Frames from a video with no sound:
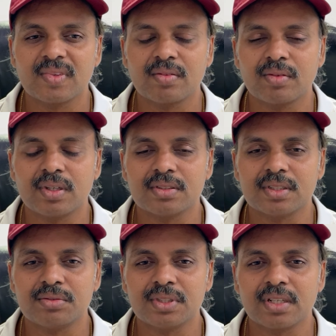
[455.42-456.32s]
What is
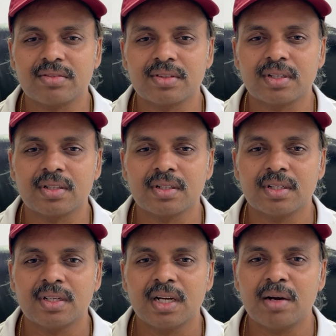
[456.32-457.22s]
that we can say?
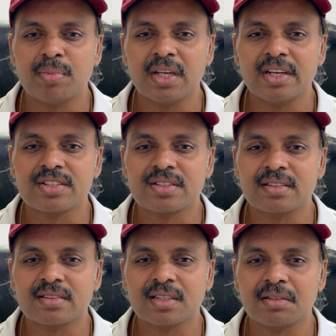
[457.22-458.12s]
Application
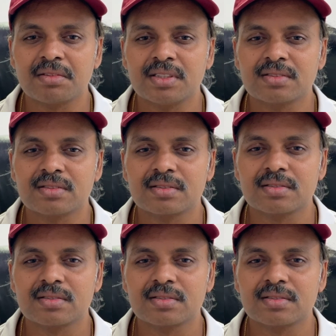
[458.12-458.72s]
as a service,